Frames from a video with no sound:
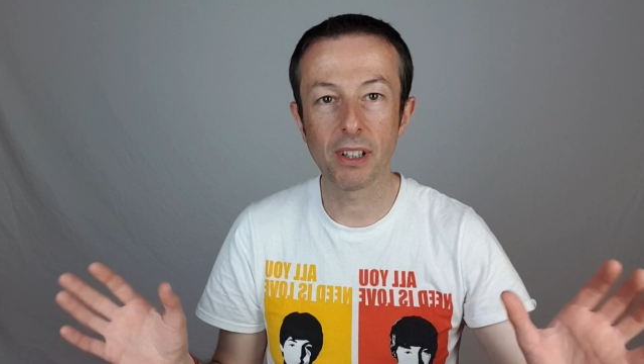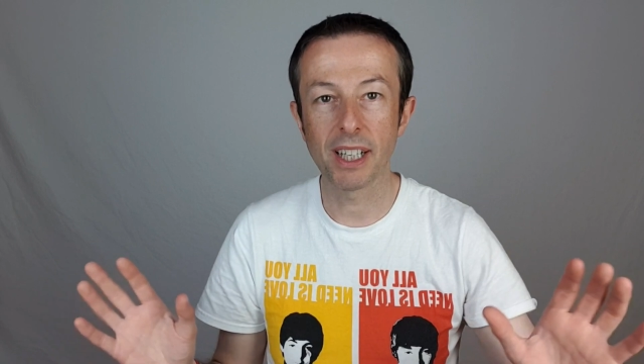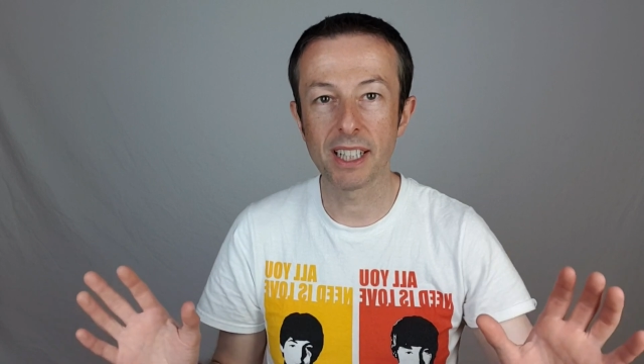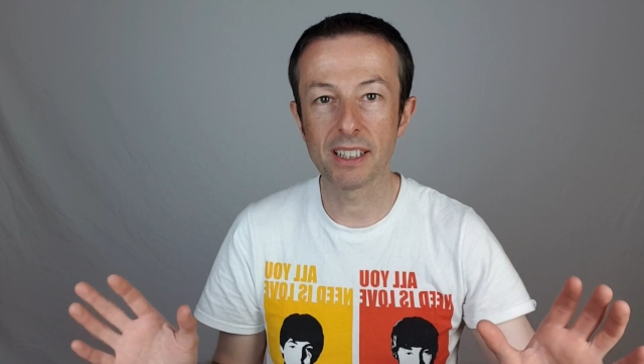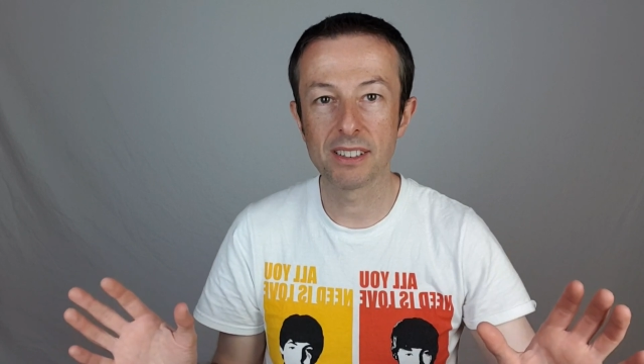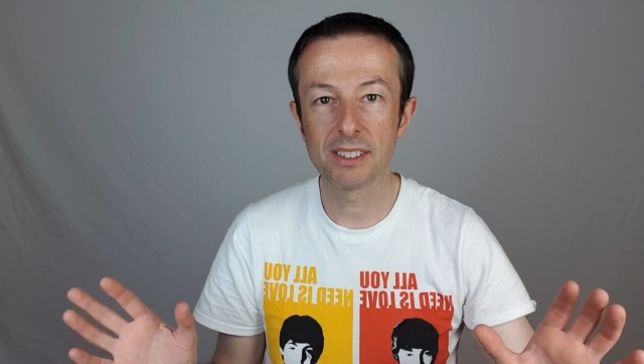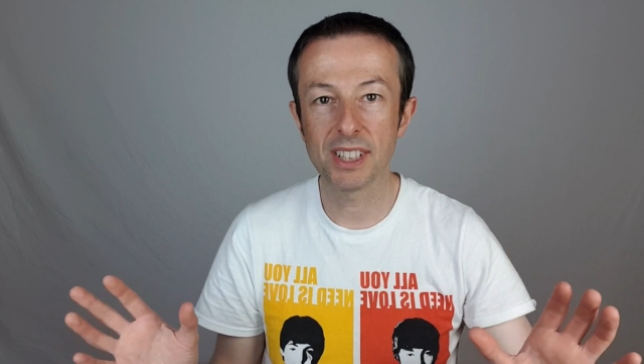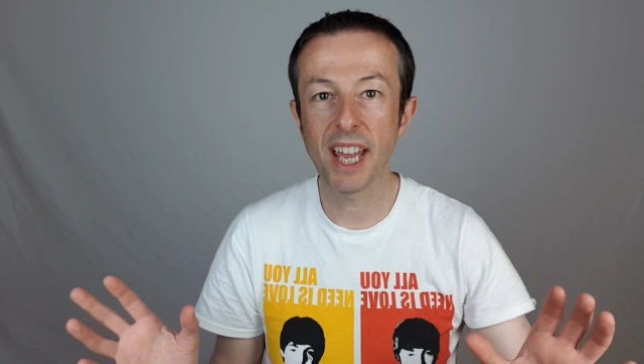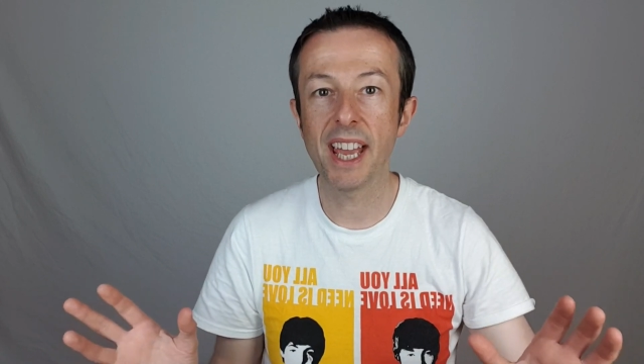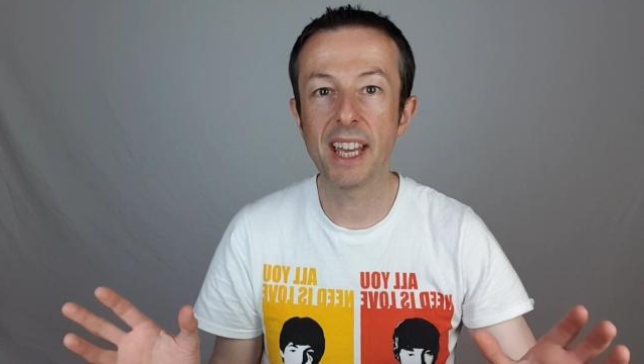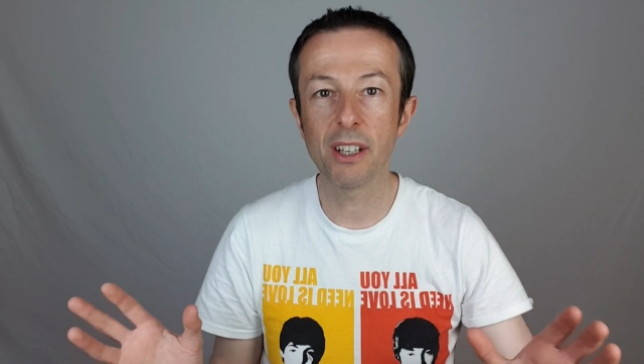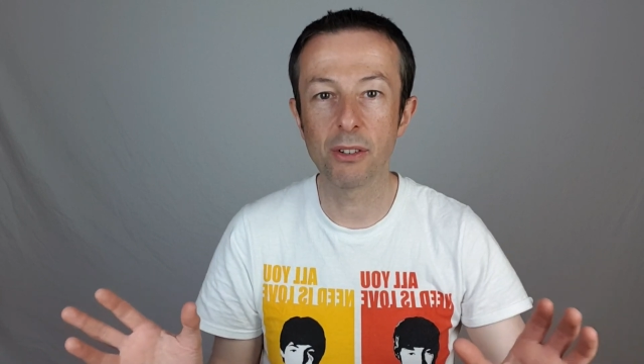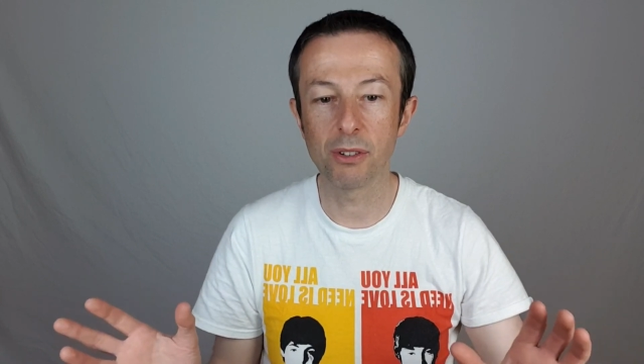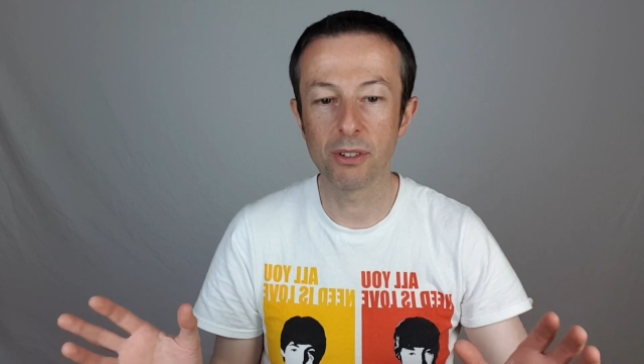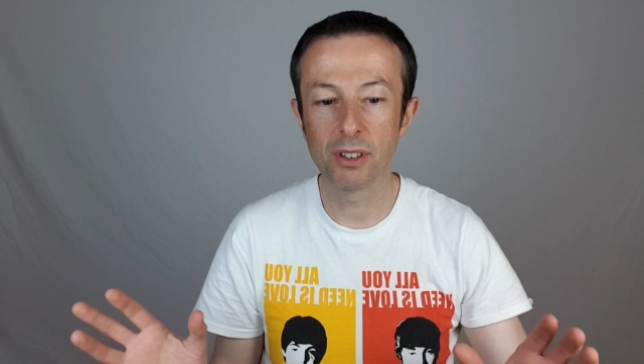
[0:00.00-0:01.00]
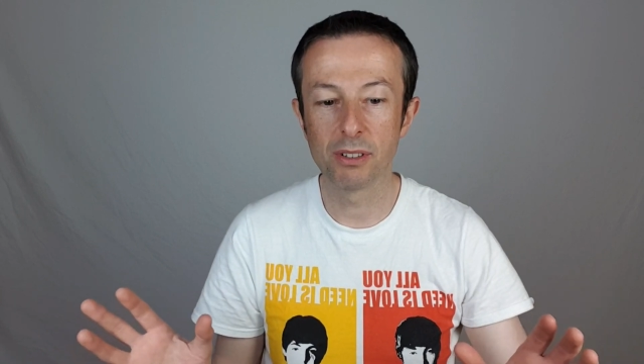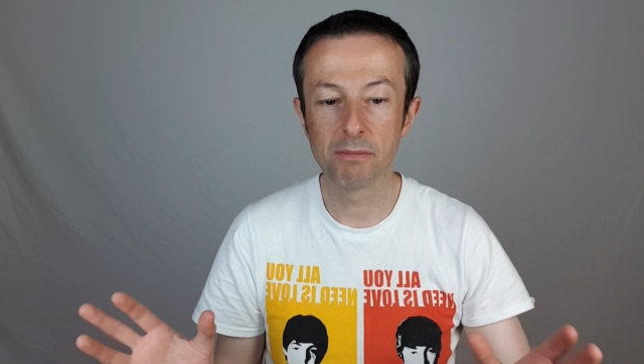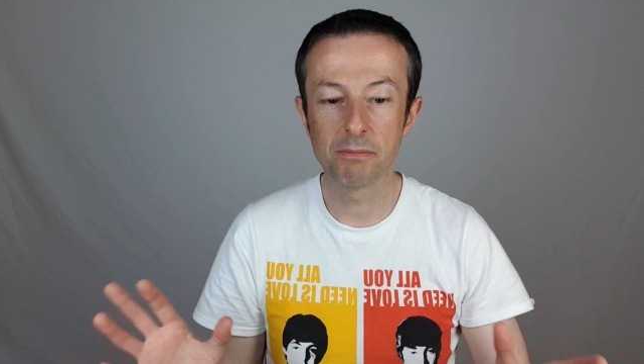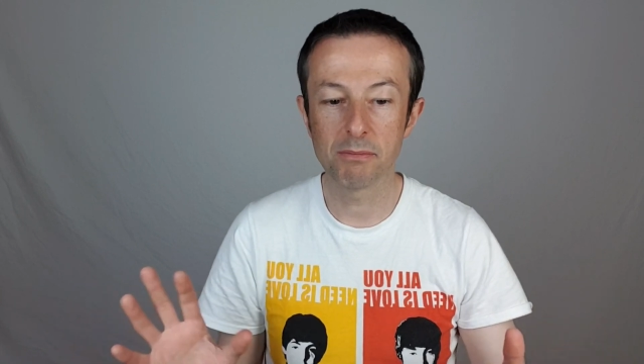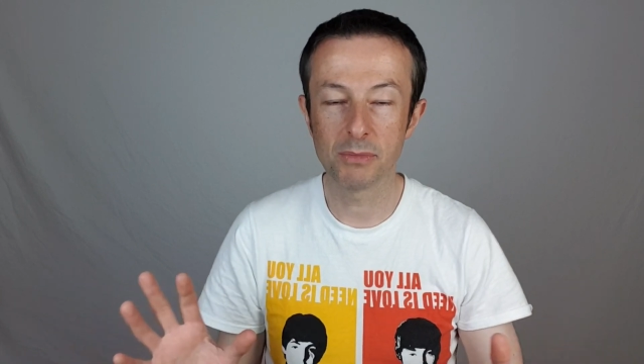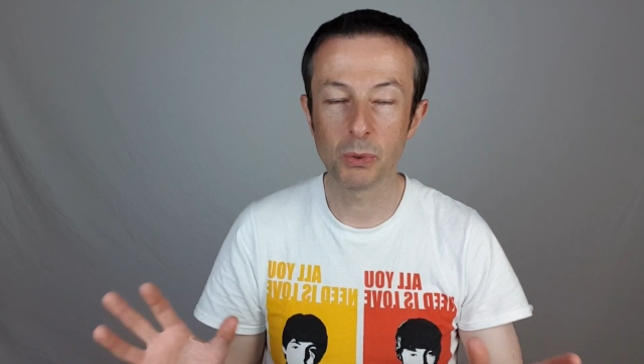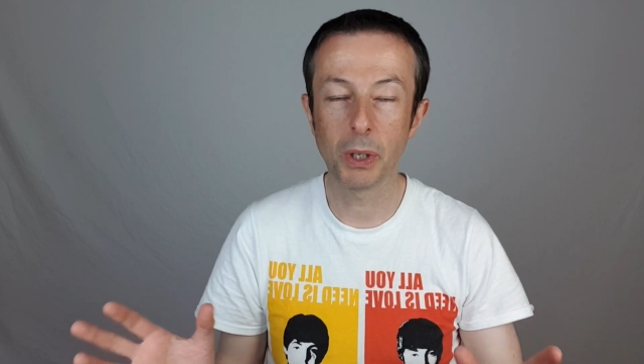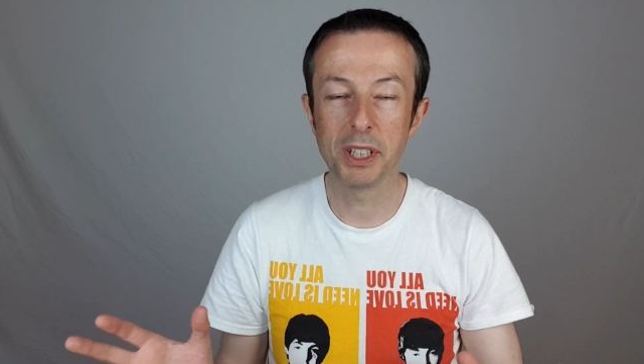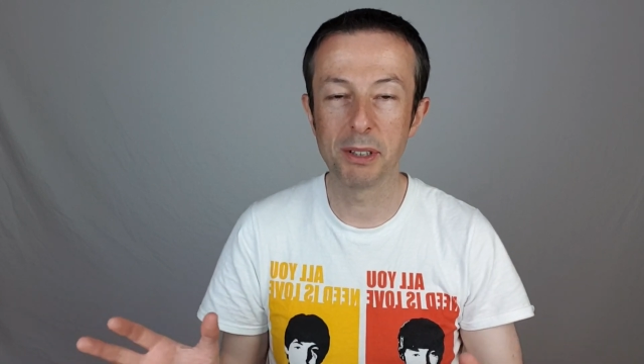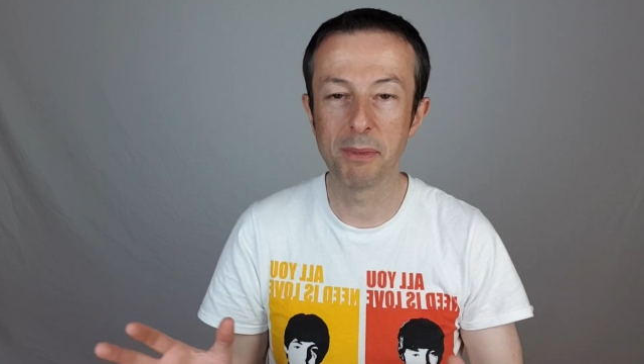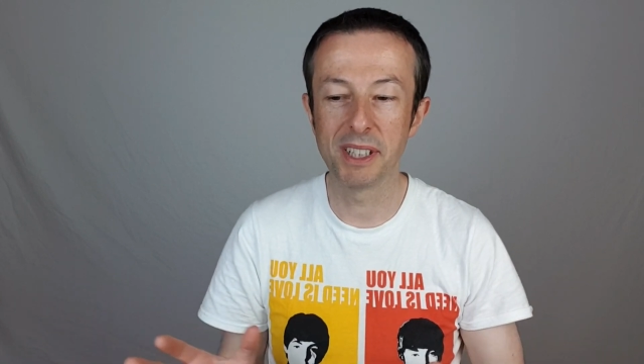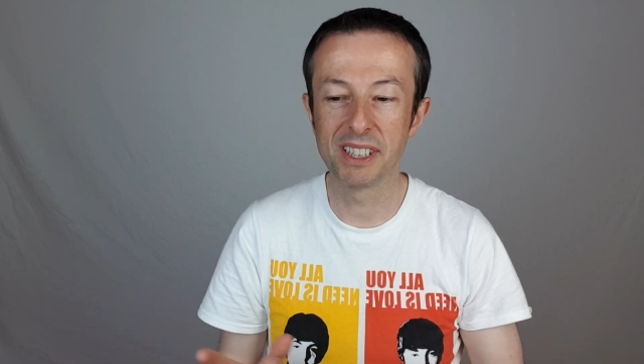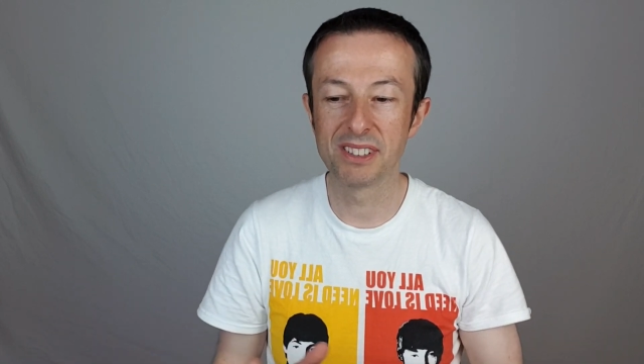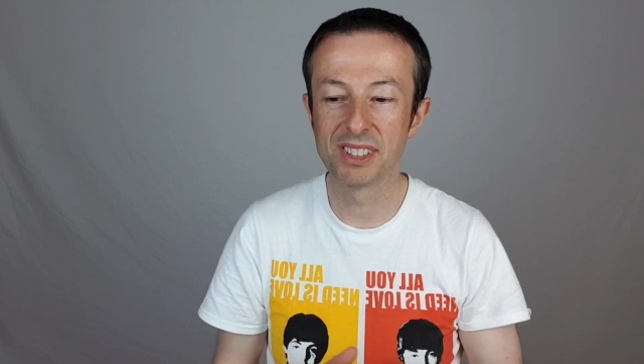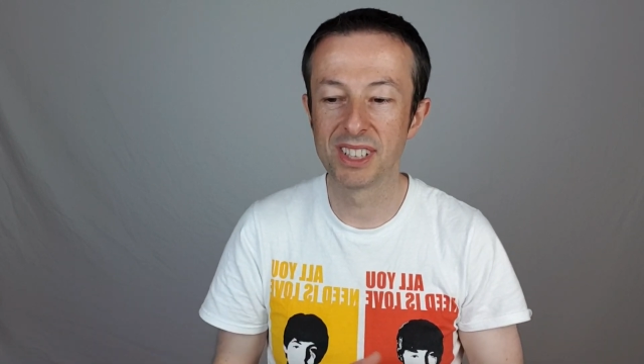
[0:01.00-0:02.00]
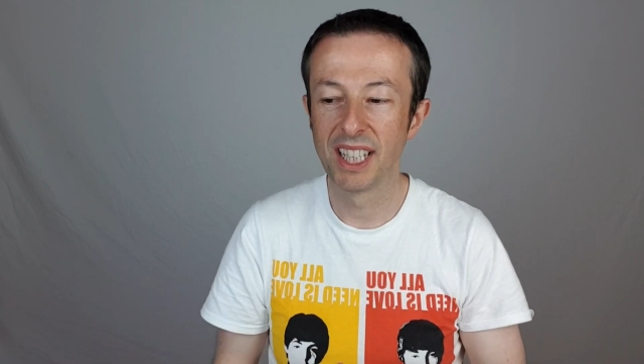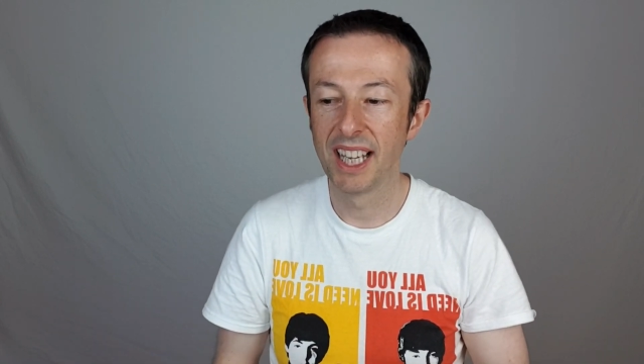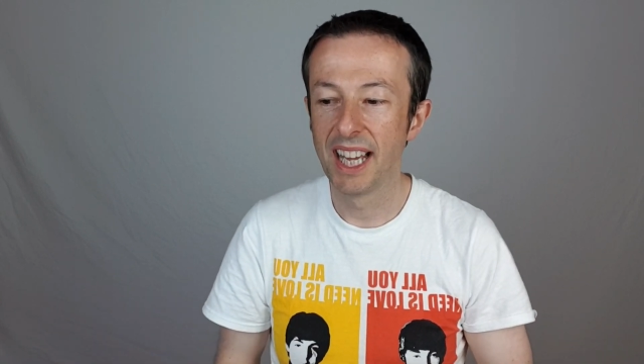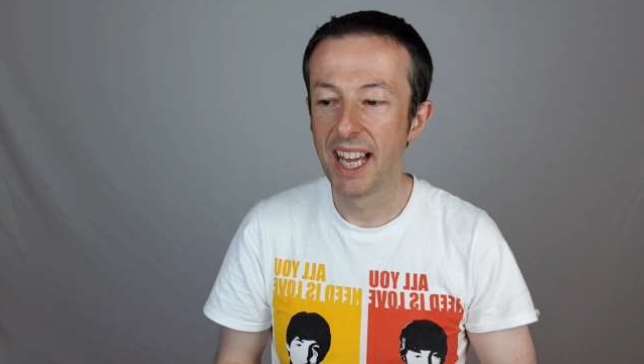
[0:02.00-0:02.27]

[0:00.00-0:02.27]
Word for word: like 10 or 20 minutes.